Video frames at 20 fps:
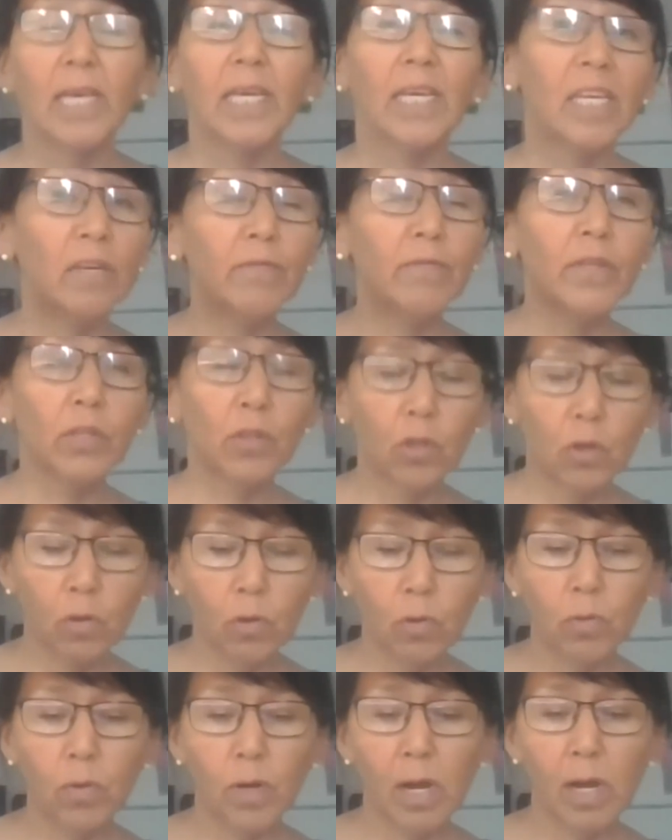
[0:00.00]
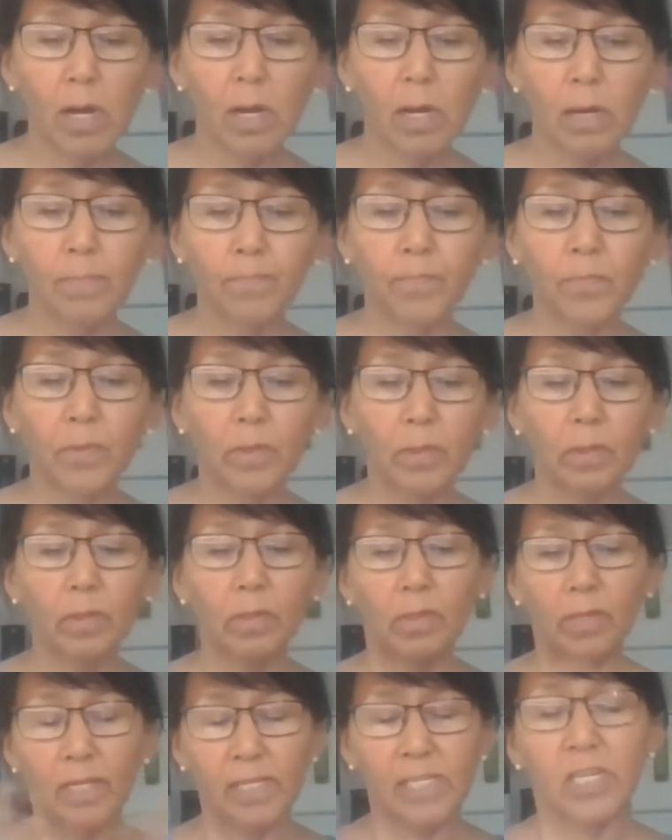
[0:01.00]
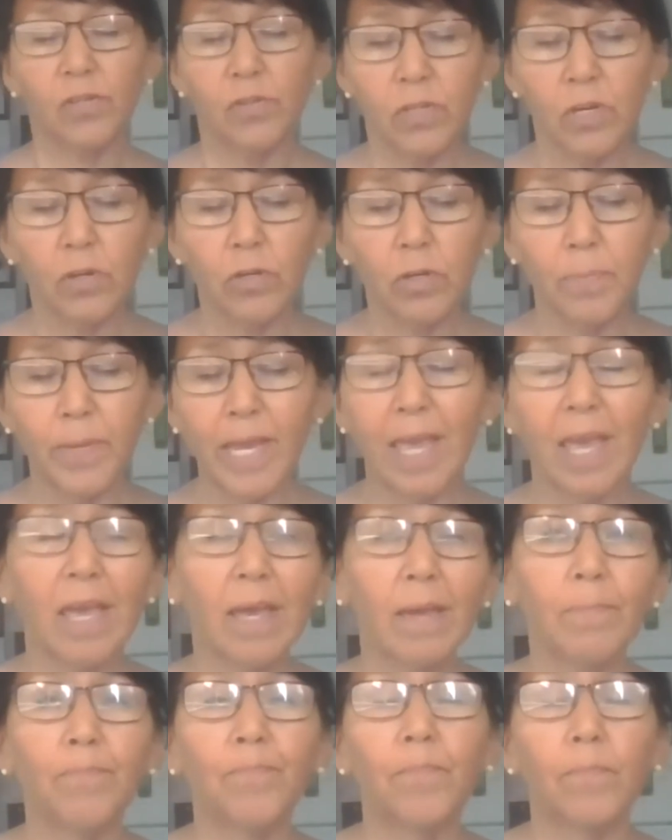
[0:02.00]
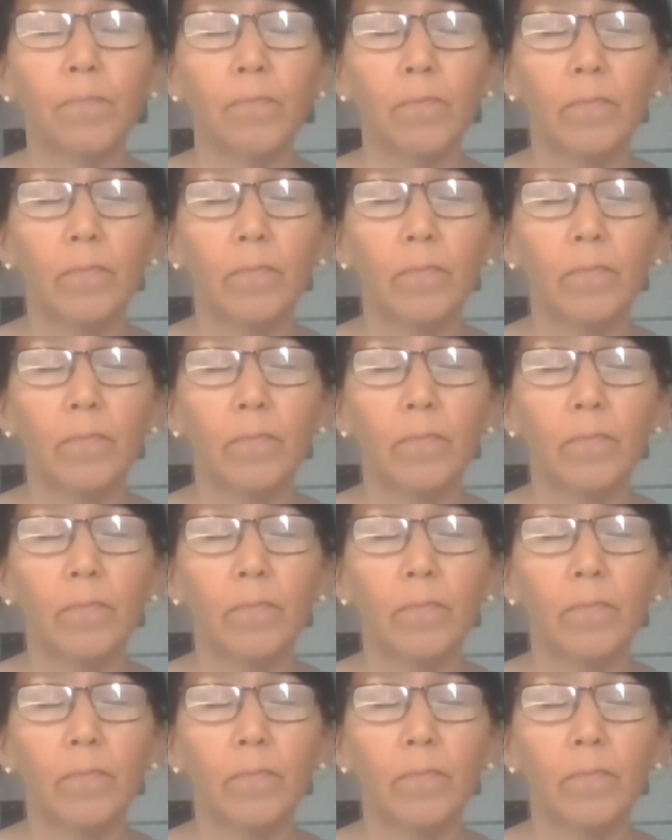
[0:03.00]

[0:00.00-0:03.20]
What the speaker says: even though the territory became